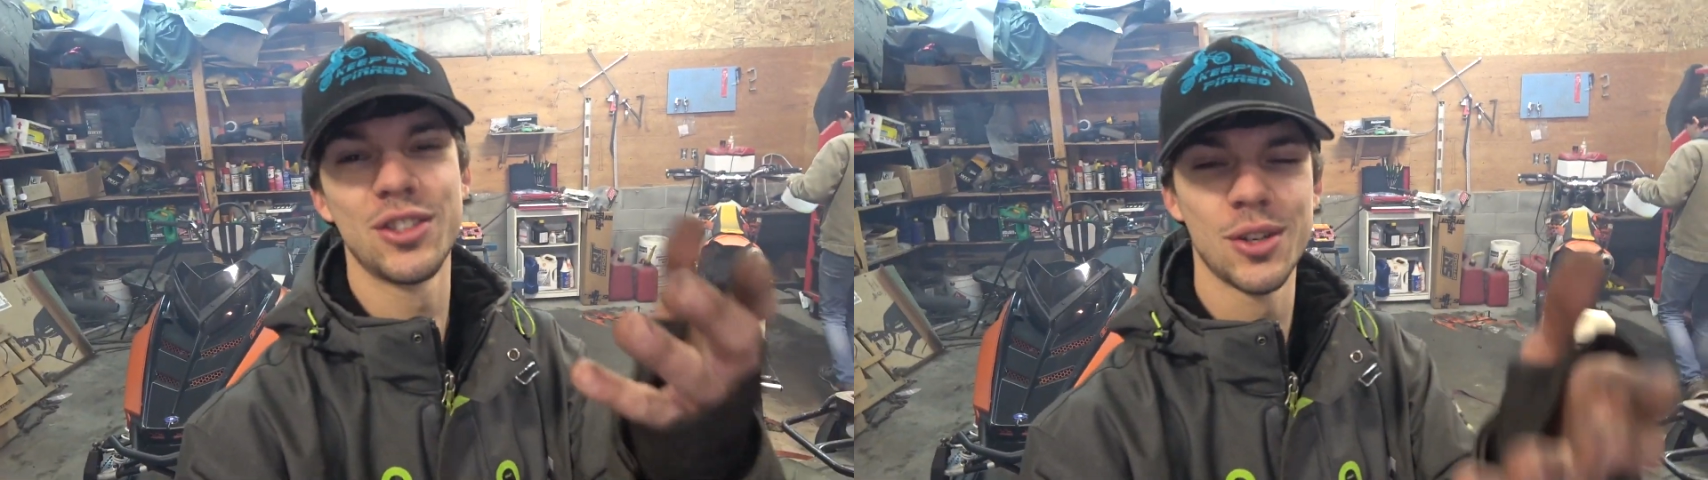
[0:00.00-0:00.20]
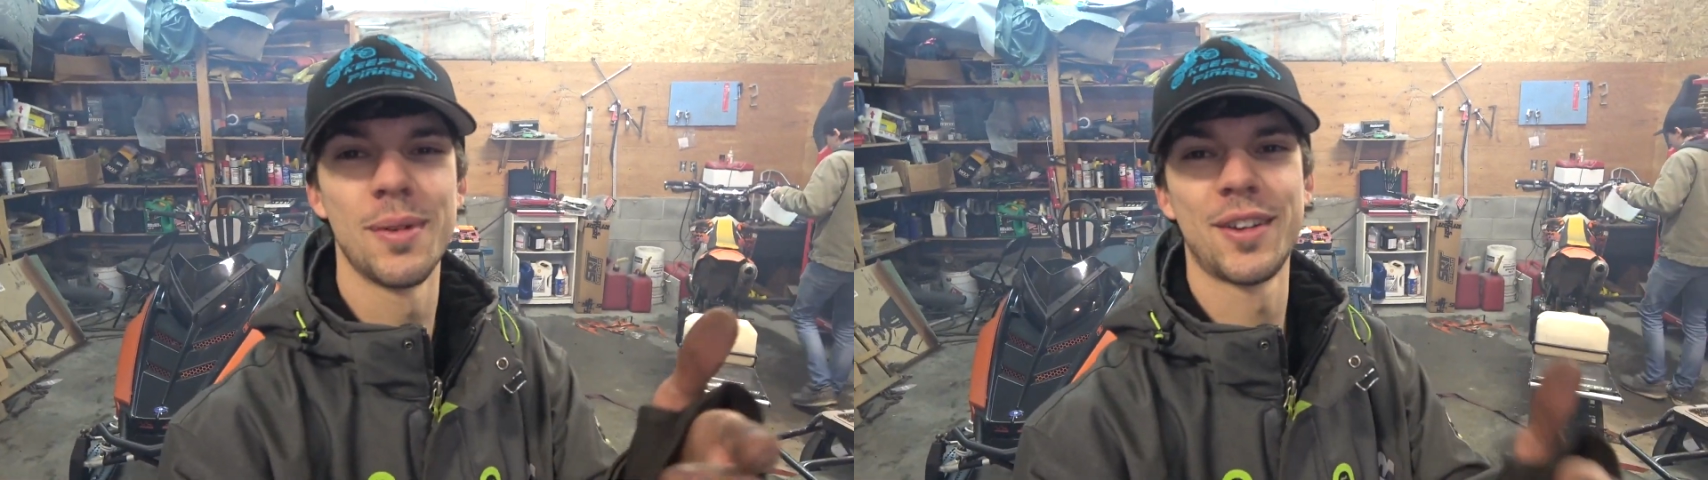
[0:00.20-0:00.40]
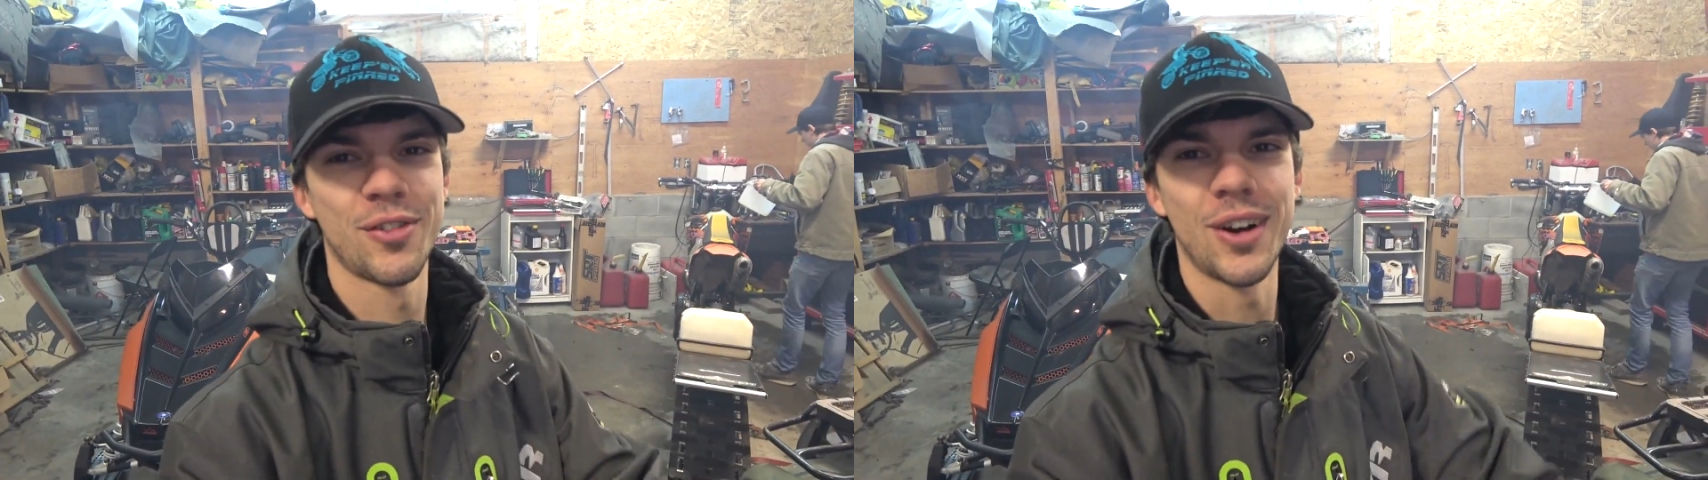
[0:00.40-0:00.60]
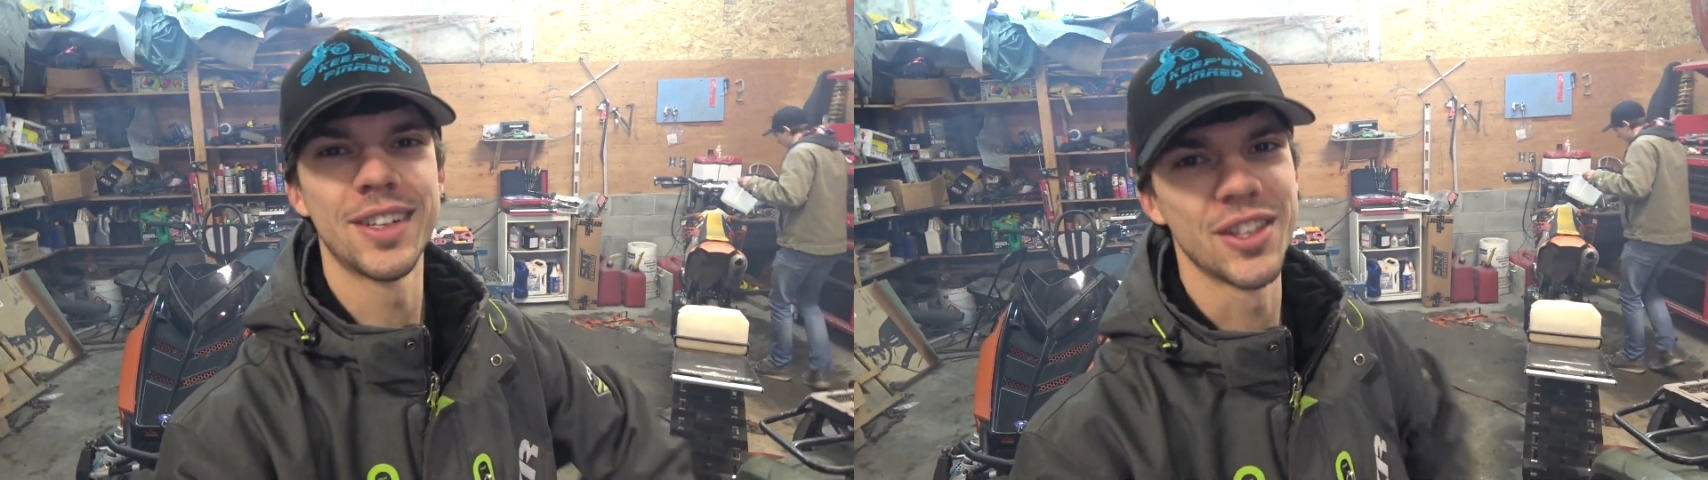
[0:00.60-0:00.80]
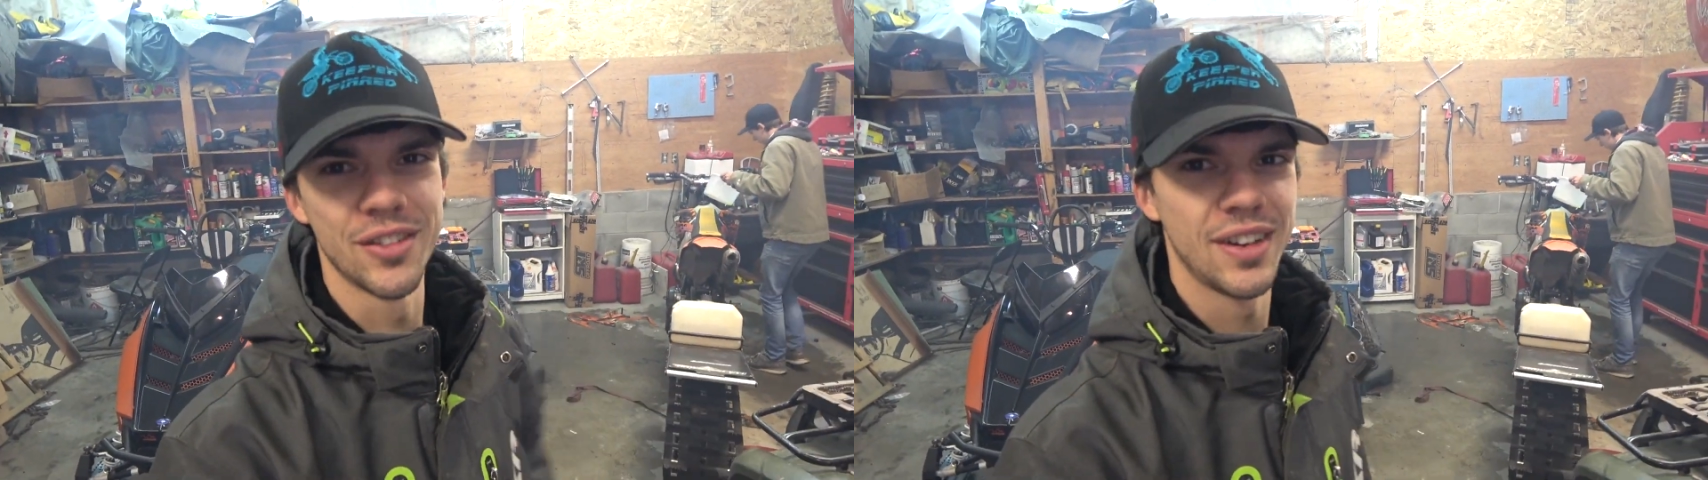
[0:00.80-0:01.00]
you so much for
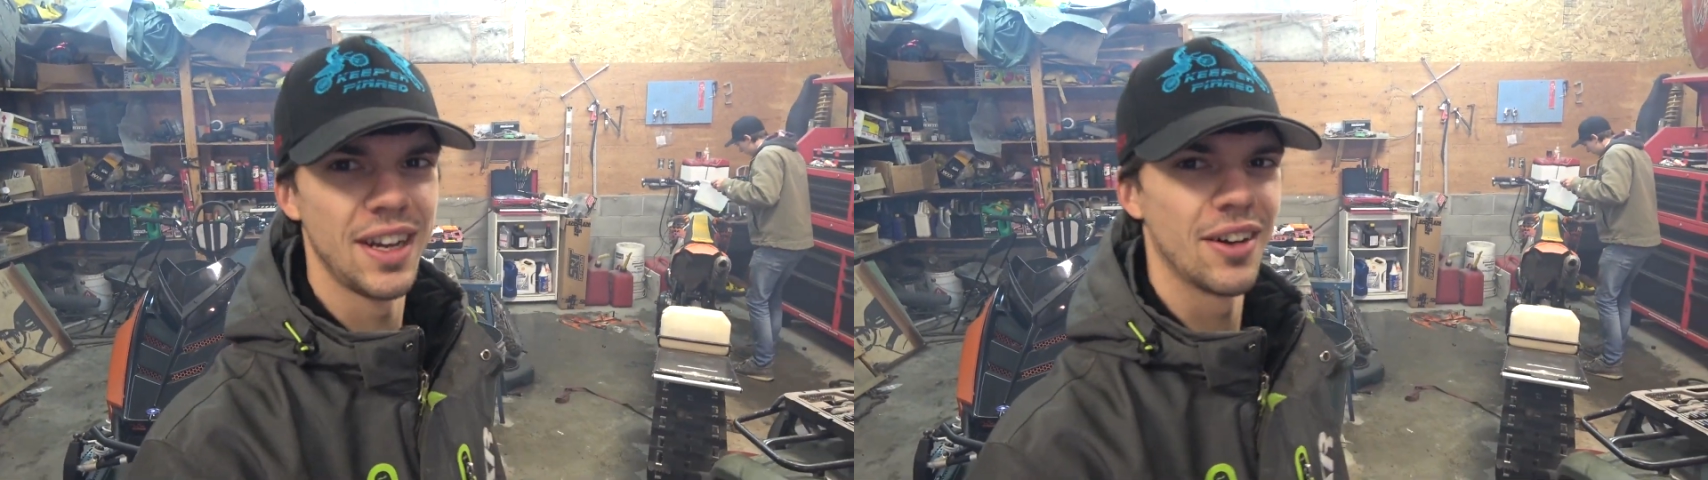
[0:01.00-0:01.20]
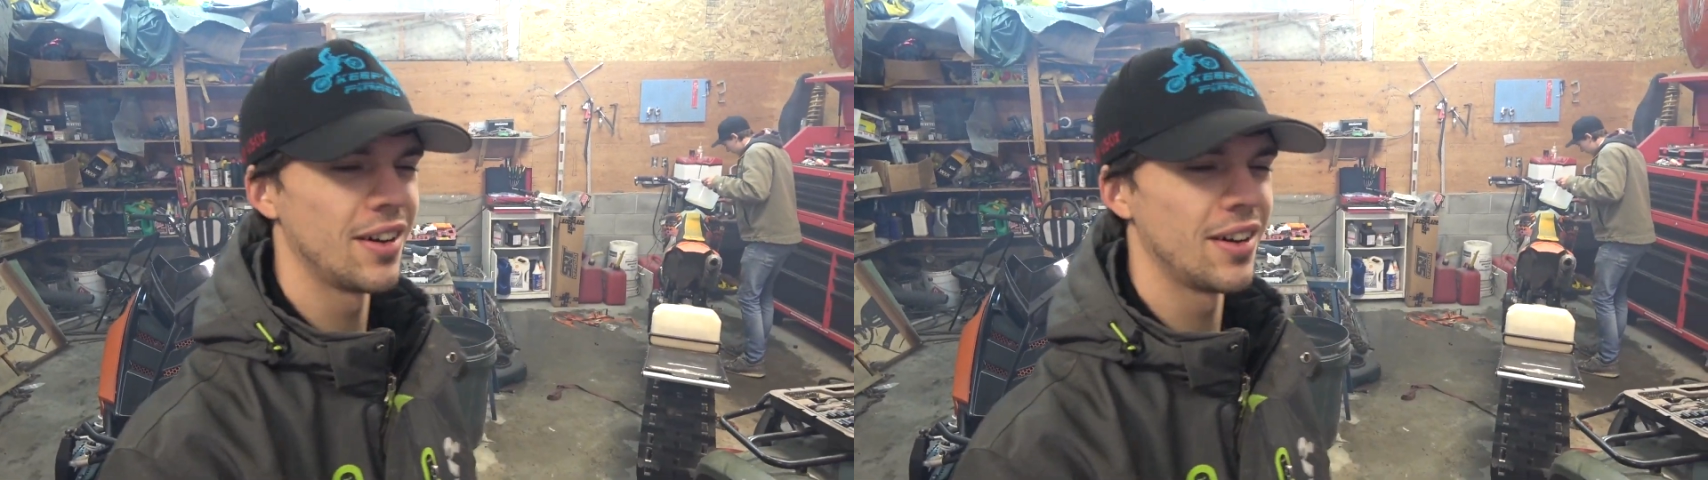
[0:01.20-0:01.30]
watching the video.